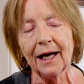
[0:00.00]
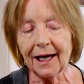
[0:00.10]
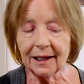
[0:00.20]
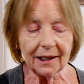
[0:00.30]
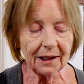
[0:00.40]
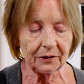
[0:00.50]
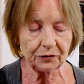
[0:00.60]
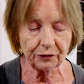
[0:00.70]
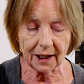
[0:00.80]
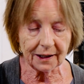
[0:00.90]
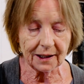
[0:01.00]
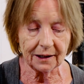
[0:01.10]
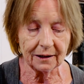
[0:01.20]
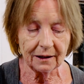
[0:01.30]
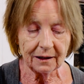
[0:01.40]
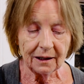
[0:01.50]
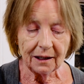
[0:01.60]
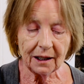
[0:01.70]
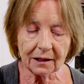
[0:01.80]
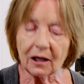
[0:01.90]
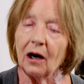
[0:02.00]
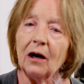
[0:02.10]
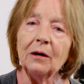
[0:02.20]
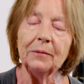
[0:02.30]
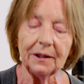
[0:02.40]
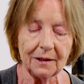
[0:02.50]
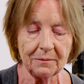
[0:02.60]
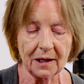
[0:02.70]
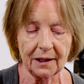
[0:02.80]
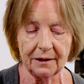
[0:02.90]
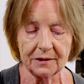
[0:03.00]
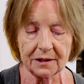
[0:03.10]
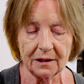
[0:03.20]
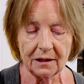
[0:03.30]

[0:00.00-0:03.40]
any training in calming the mind,